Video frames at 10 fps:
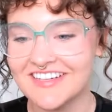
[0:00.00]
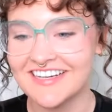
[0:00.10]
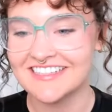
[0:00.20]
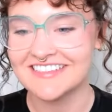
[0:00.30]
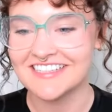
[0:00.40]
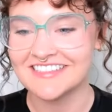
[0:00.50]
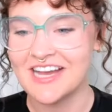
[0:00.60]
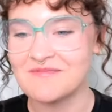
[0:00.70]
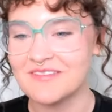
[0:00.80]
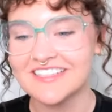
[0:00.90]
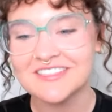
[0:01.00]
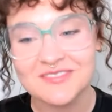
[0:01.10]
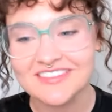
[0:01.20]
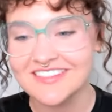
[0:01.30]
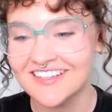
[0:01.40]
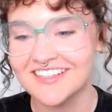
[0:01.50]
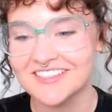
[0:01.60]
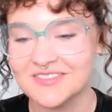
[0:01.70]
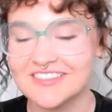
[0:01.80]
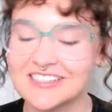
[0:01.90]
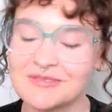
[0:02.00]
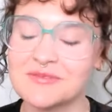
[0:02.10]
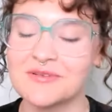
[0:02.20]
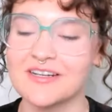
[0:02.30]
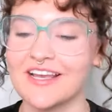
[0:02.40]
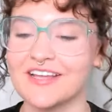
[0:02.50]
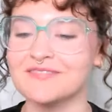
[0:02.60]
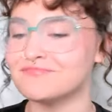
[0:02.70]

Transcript: got to take time, but this one seems pretty good.